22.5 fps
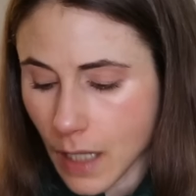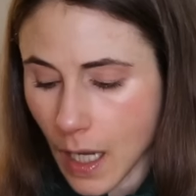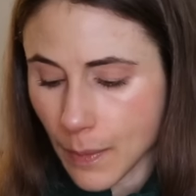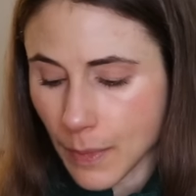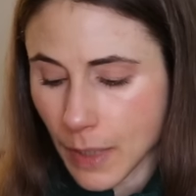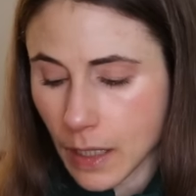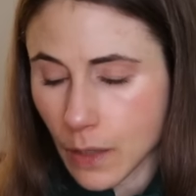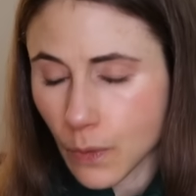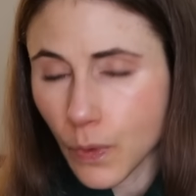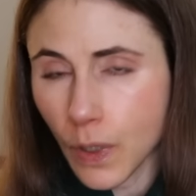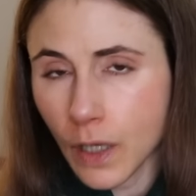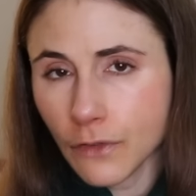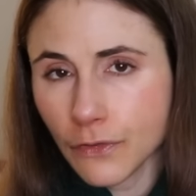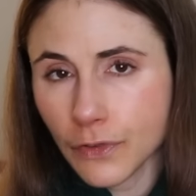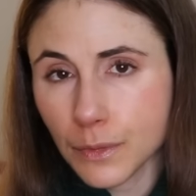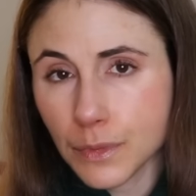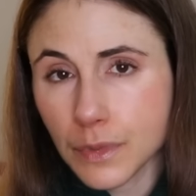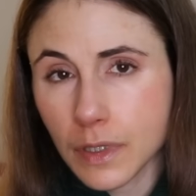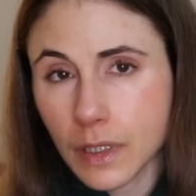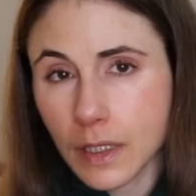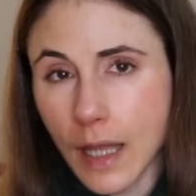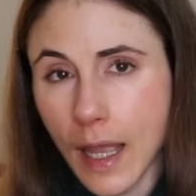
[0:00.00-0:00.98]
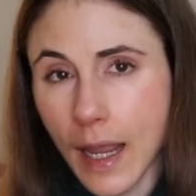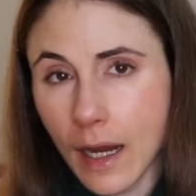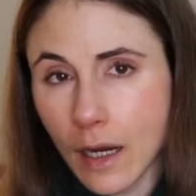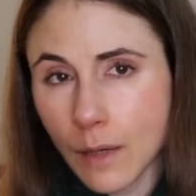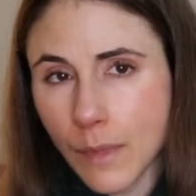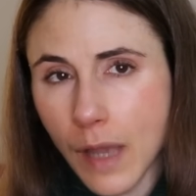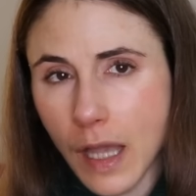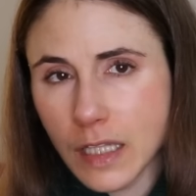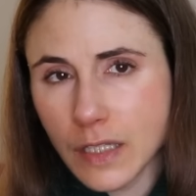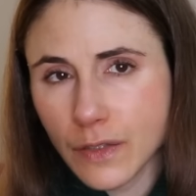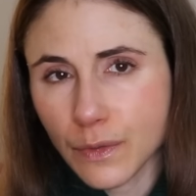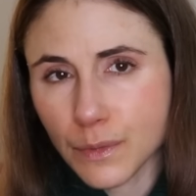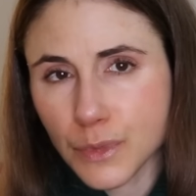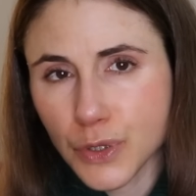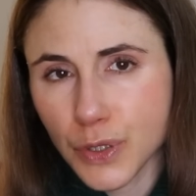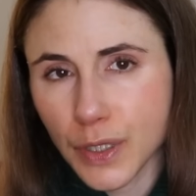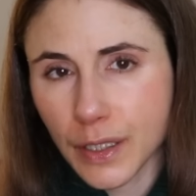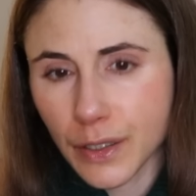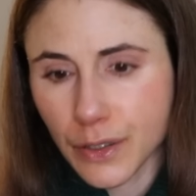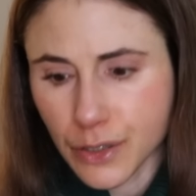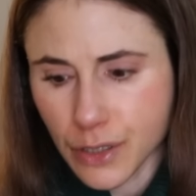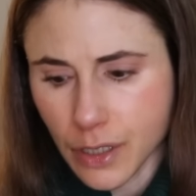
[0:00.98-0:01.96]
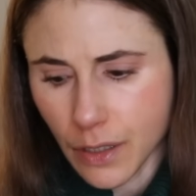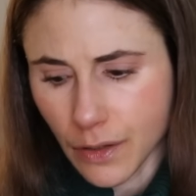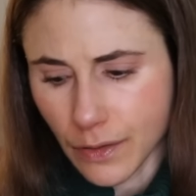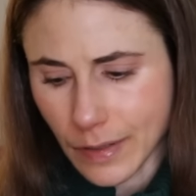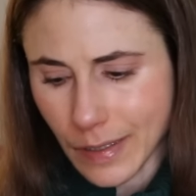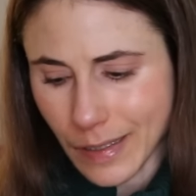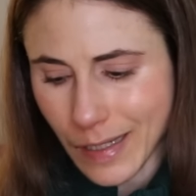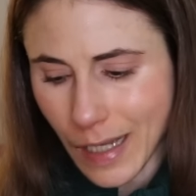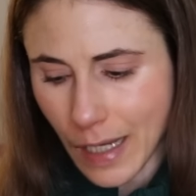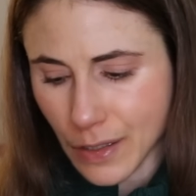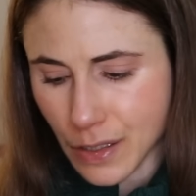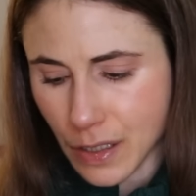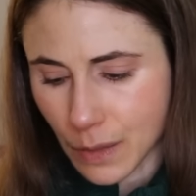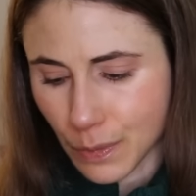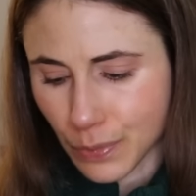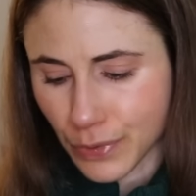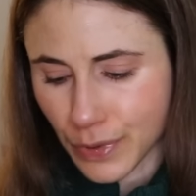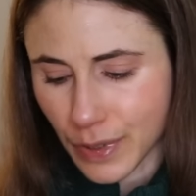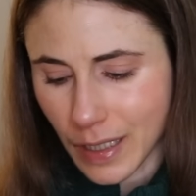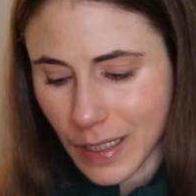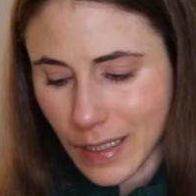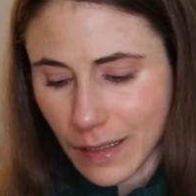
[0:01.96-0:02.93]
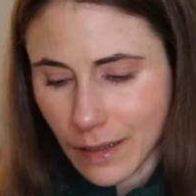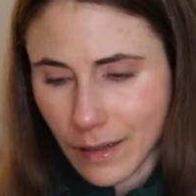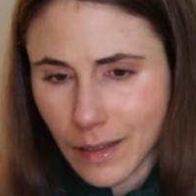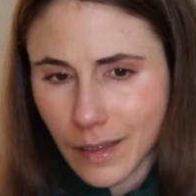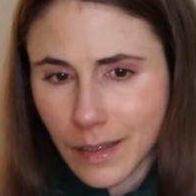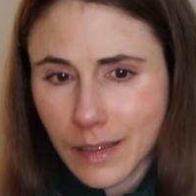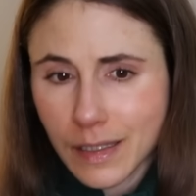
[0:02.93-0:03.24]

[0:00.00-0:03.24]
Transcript: I mean, the one from the hair mask from Trader Joe's is actually pretty